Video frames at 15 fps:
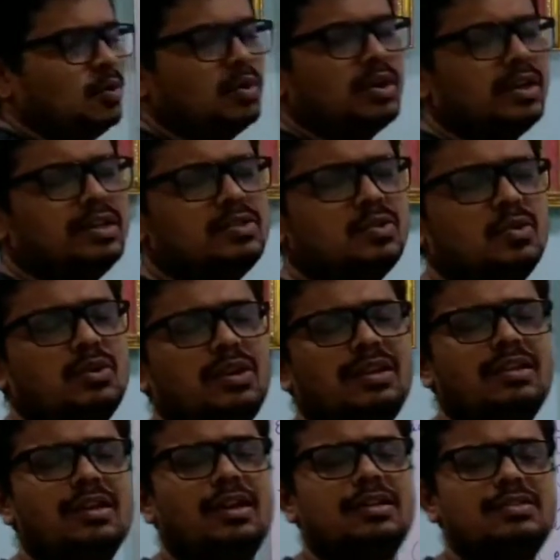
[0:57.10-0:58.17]
Okay, so
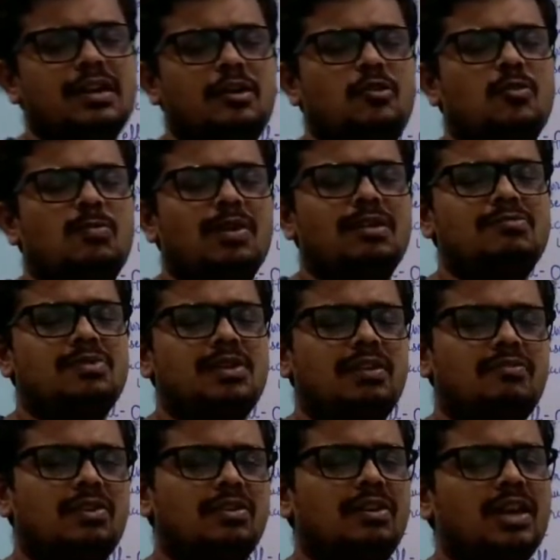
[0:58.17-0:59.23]
in that cytoplasm
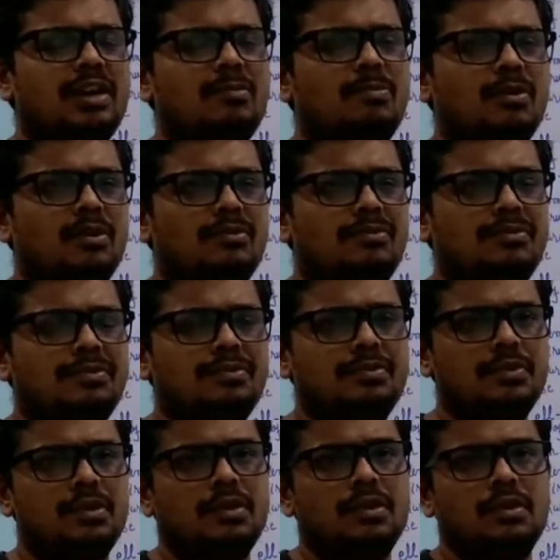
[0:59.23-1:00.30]
different type of
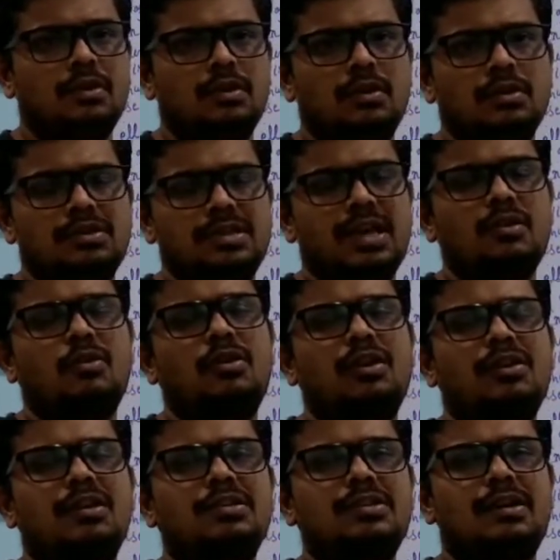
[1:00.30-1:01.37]
cell
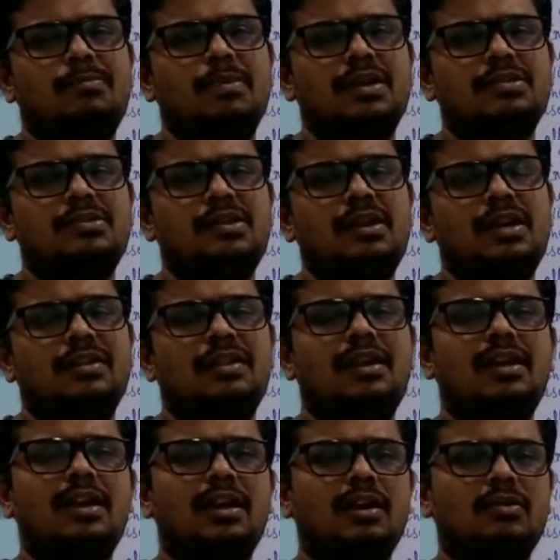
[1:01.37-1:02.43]
organelles are present and
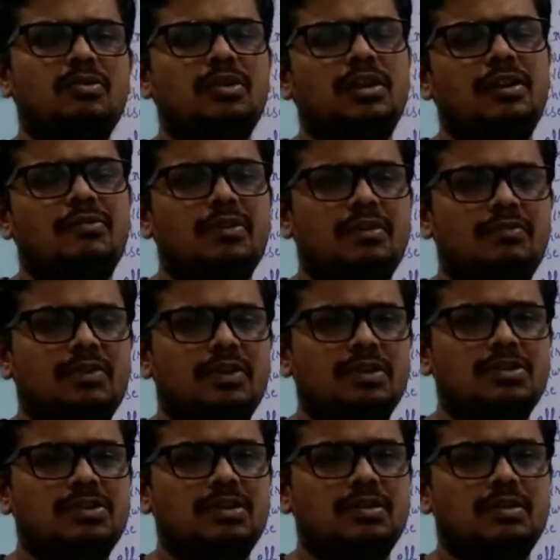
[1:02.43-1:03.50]
they have the different
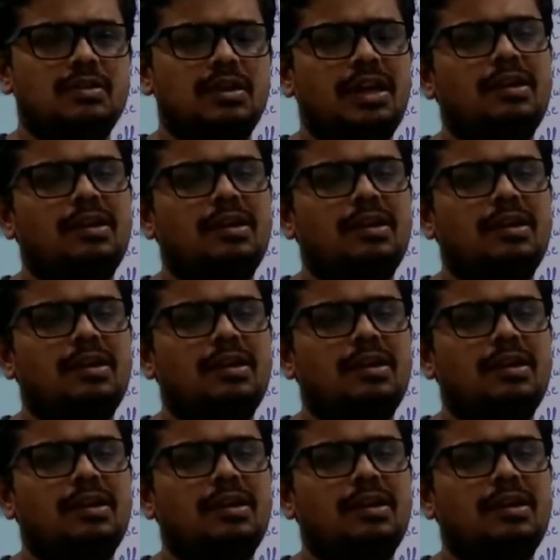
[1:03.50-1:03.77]
function,